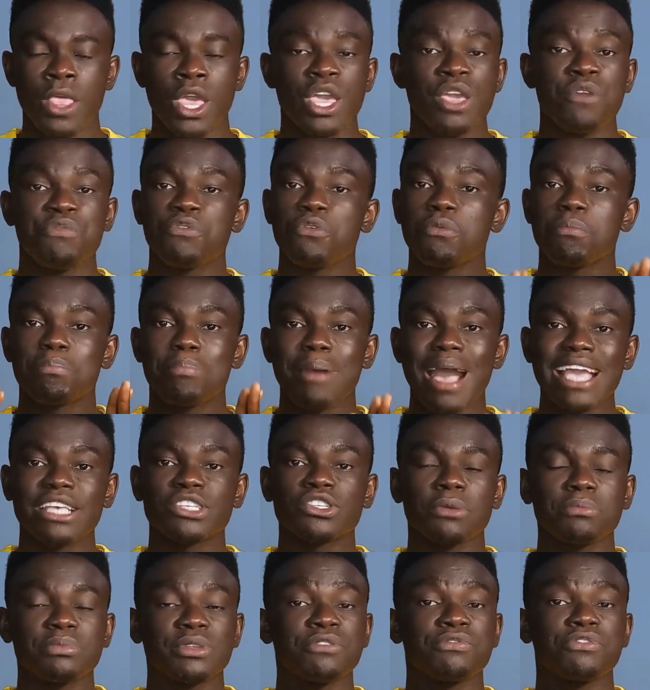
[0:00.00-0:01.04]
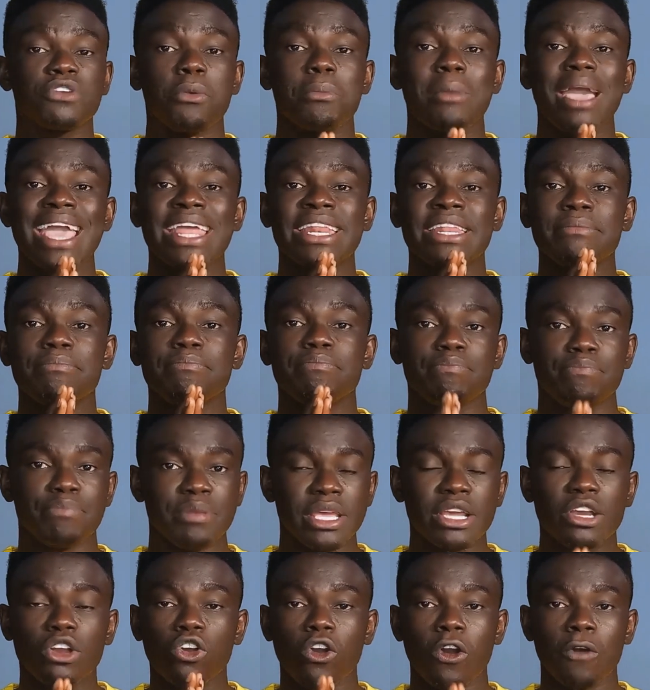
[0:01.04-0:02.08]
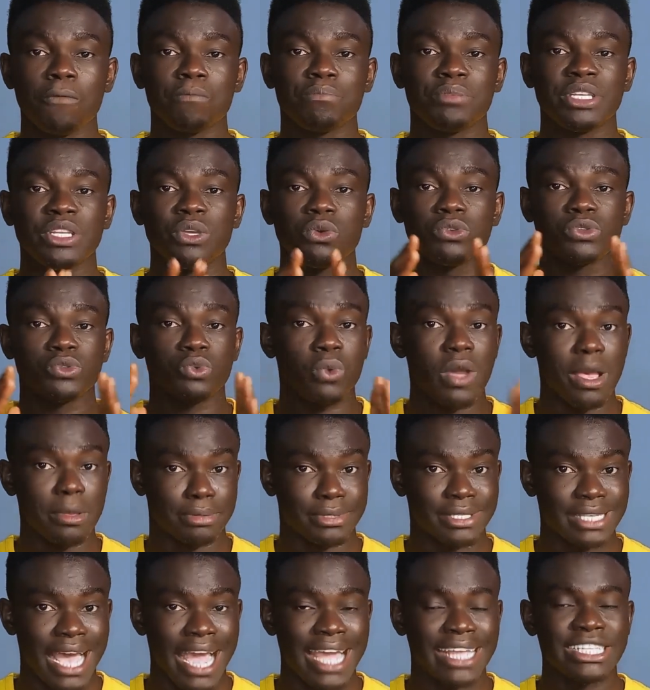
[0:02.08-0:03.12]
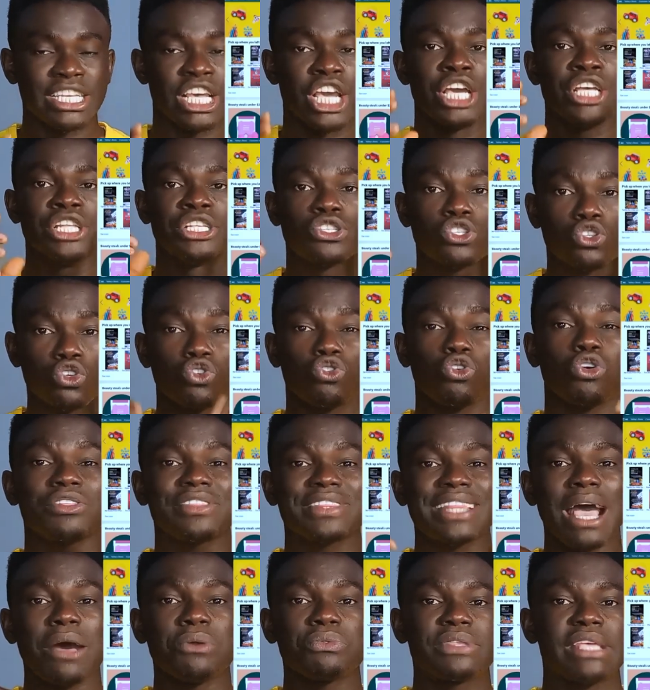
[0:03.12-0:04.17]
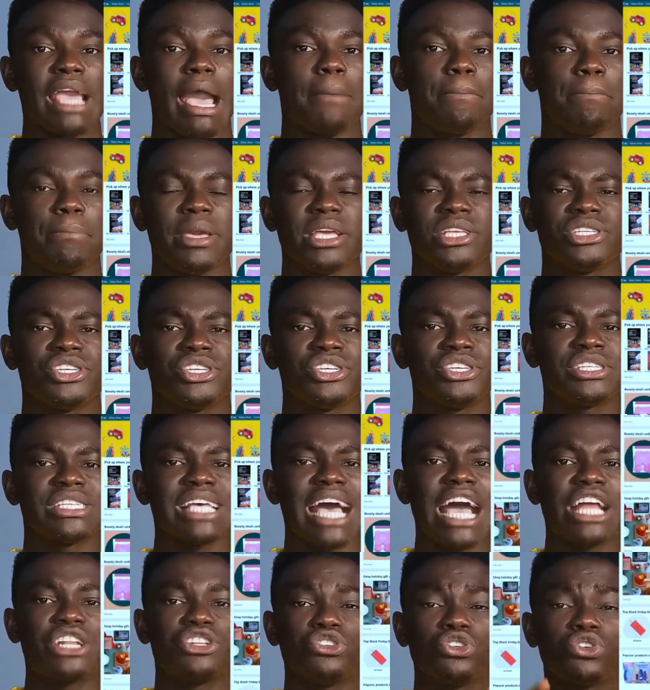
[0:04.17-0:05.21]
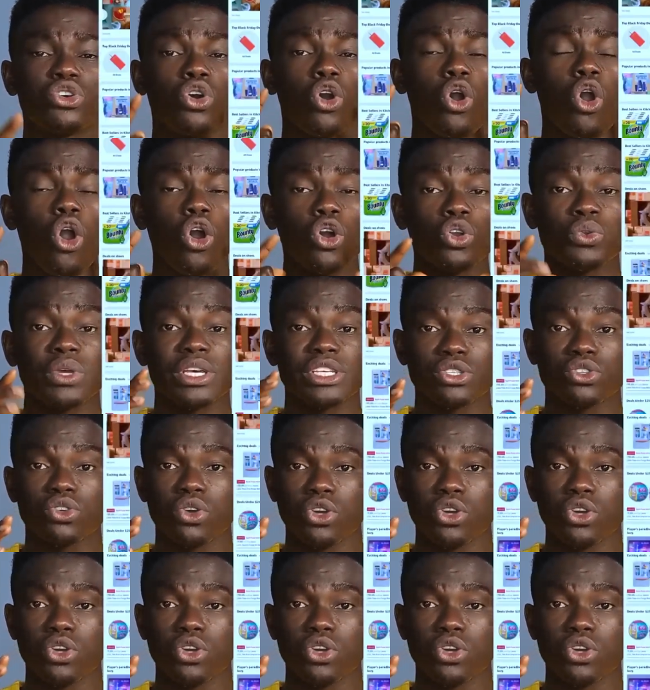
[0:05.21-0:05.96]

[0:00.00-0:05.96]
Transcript: If you buy something from any big company's website, scroll down their pages and you're always